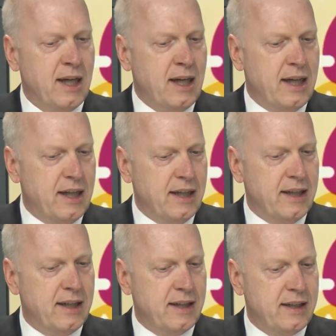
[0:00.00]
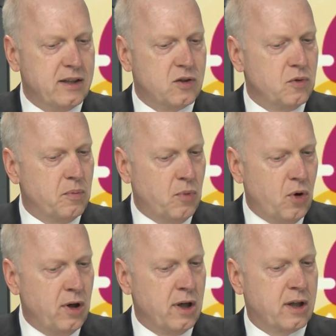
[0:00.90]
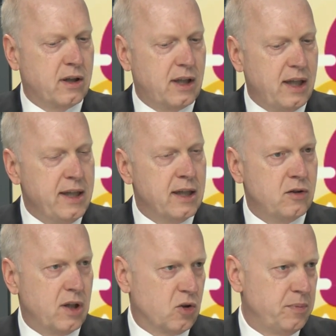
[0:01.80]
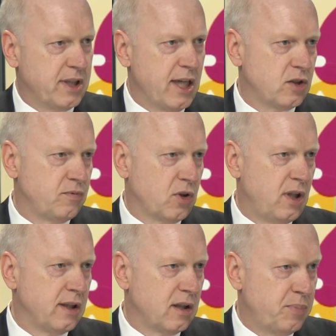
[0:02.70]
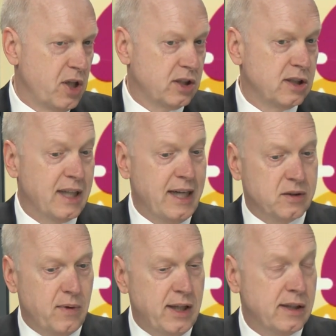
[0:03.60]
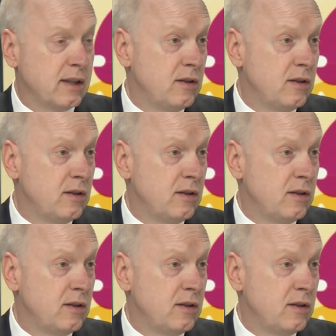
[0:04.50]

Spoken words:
lead to more clear recommendation for clinical practice as well as in